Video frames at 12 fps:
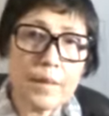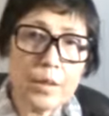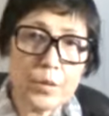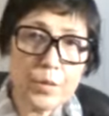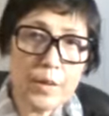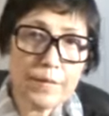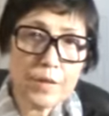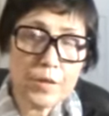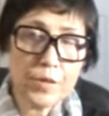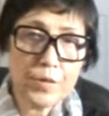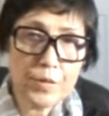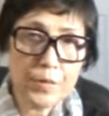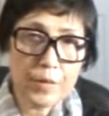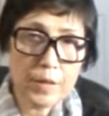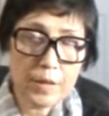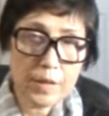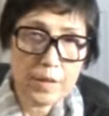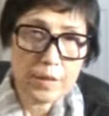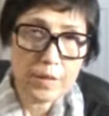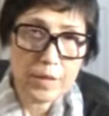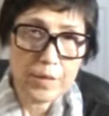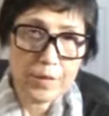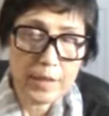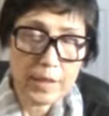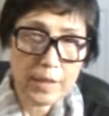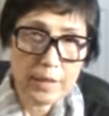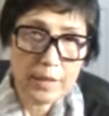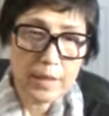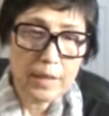Good afternoon, this is Dr. Do again.